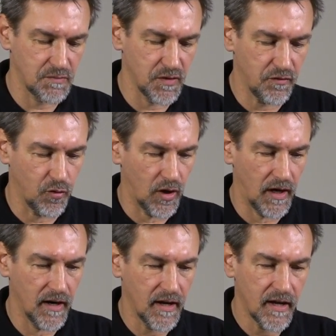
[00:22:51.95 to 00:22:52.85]

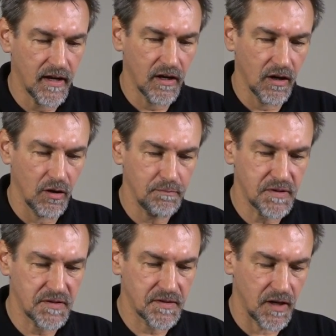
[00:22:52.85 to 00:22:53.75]
before. Oops,
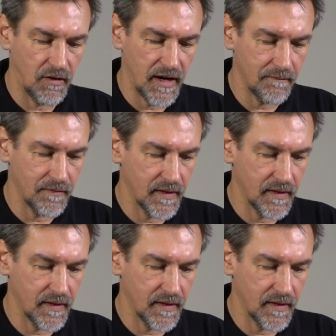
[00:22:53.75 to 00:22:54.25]
sorry.